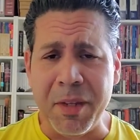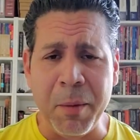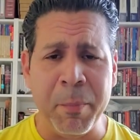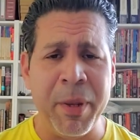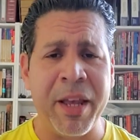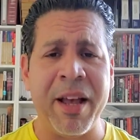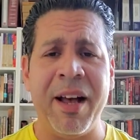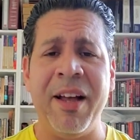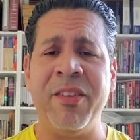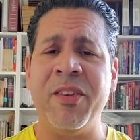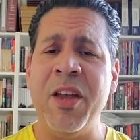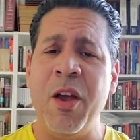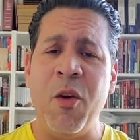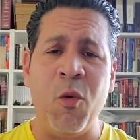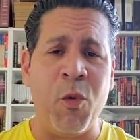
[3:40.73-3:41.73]
Because
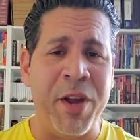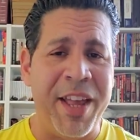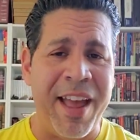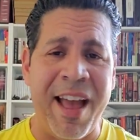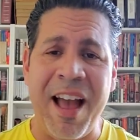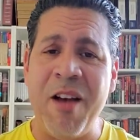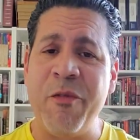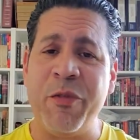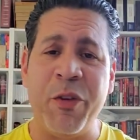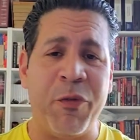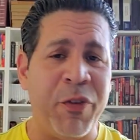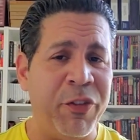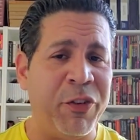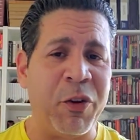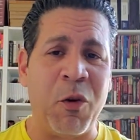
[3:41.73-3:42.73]
we have the
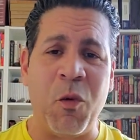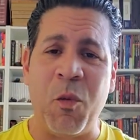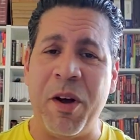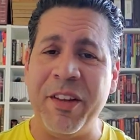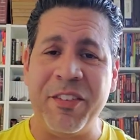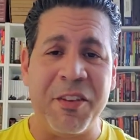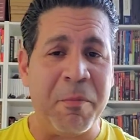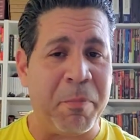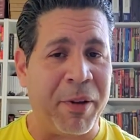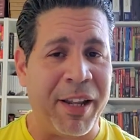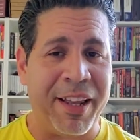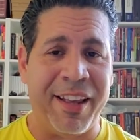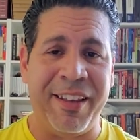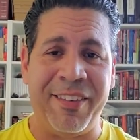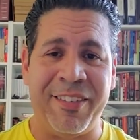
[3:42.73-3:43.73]
physical ones in
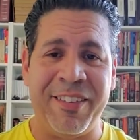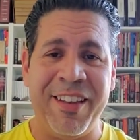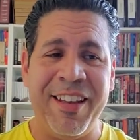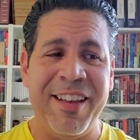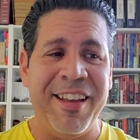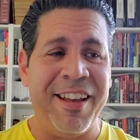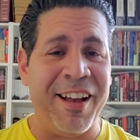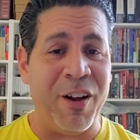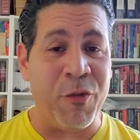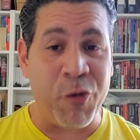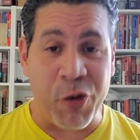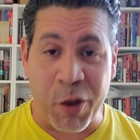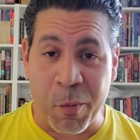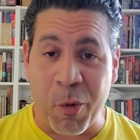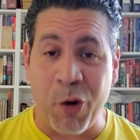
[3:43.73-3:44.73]
place
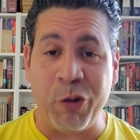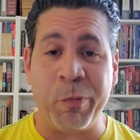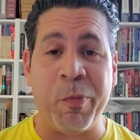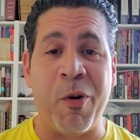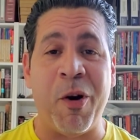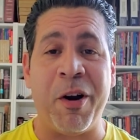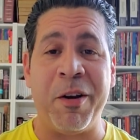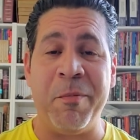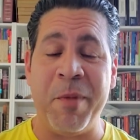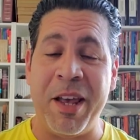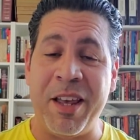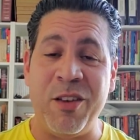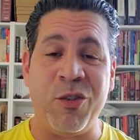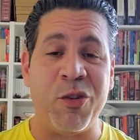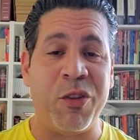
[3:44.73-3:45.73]
for the most part in
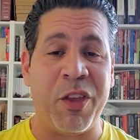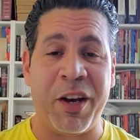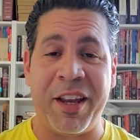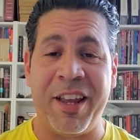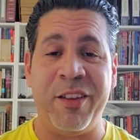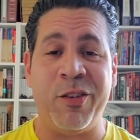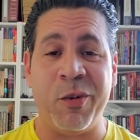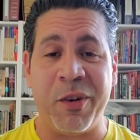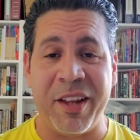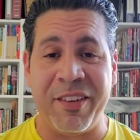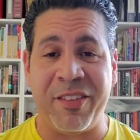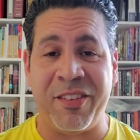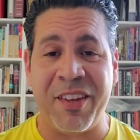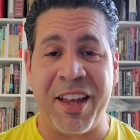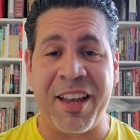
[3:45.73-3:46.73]
making sure that our kids don't get
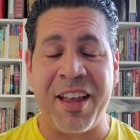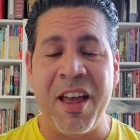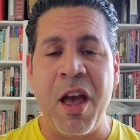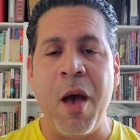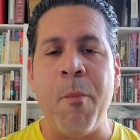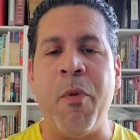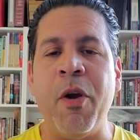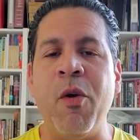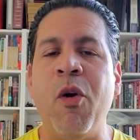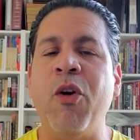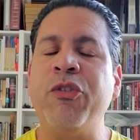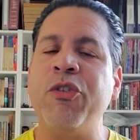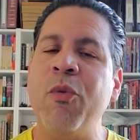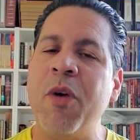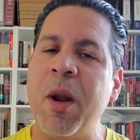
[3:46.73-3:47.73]
sick, but you
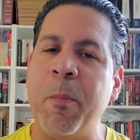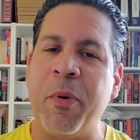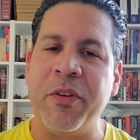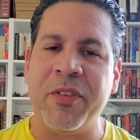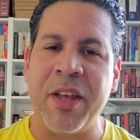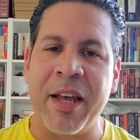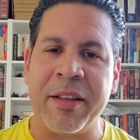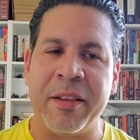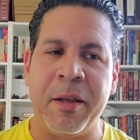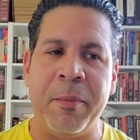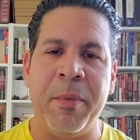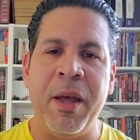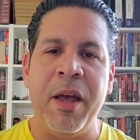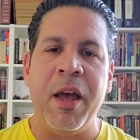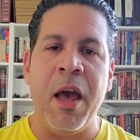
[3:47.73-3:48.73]
also want to protect
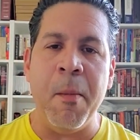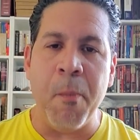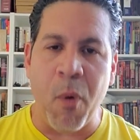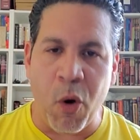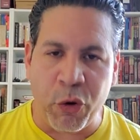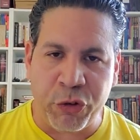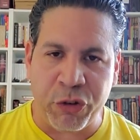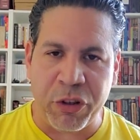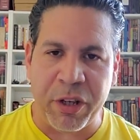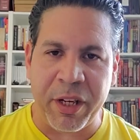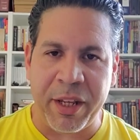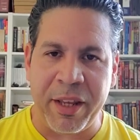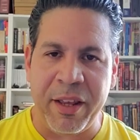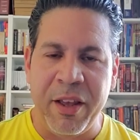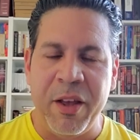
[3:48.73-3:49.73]
them
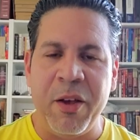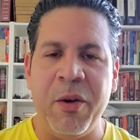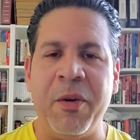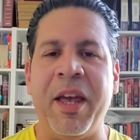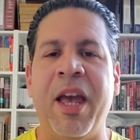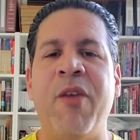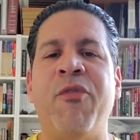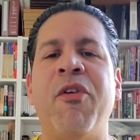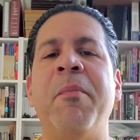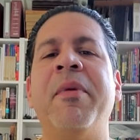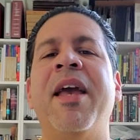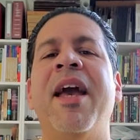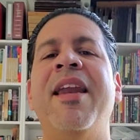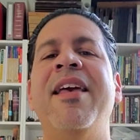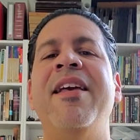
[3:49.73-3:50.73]
emotionally, okay, from
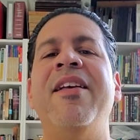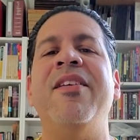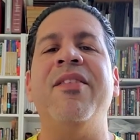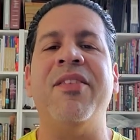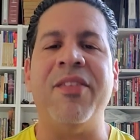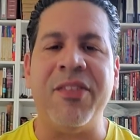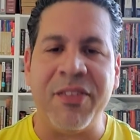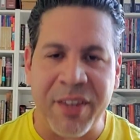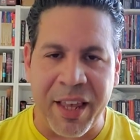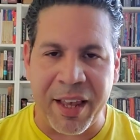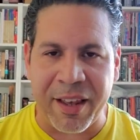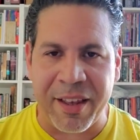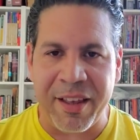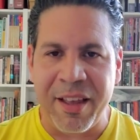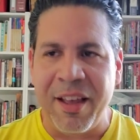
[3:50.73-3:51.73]
getting
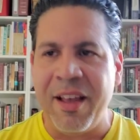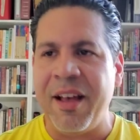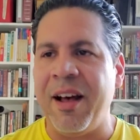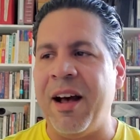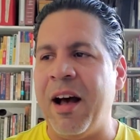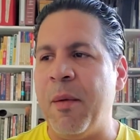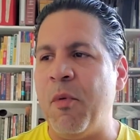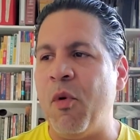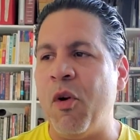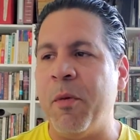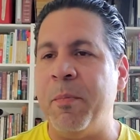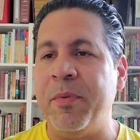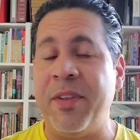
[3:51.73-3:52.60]
sick or